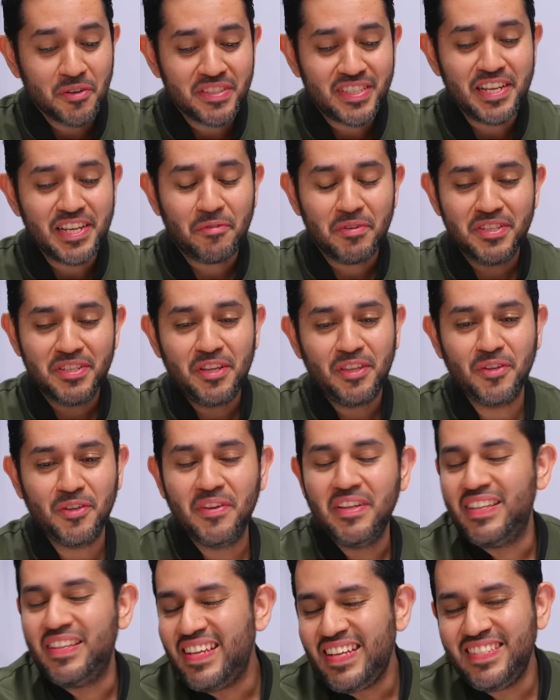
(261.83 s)
a sequence that you
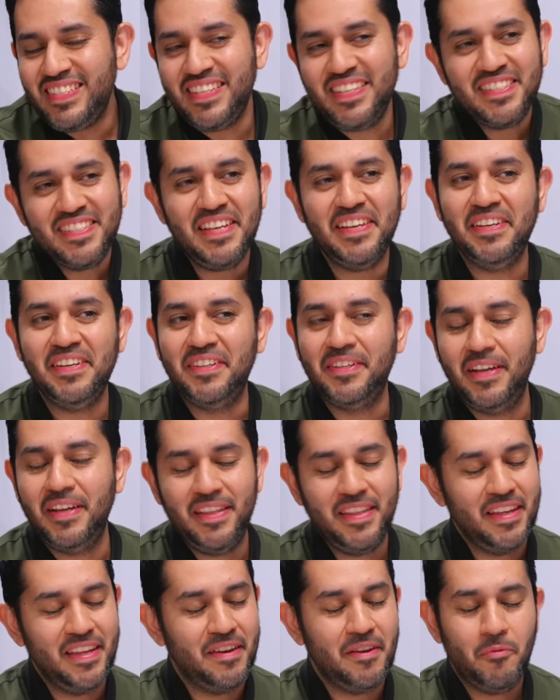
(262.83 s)
thought easy as hell,
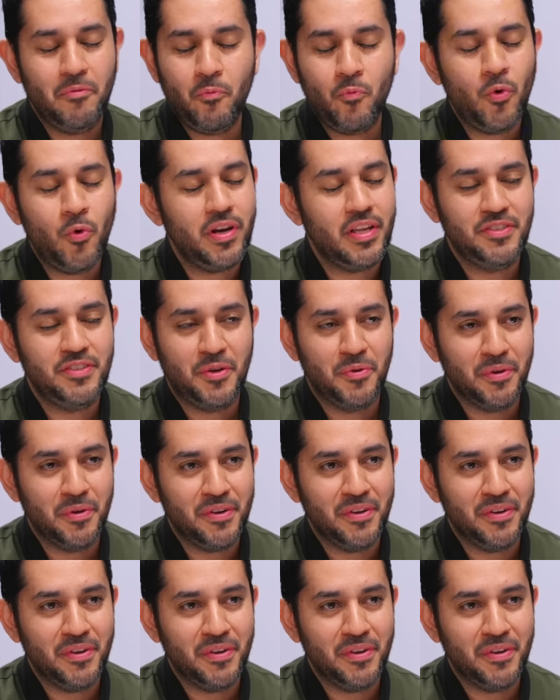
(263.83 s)
and then what is going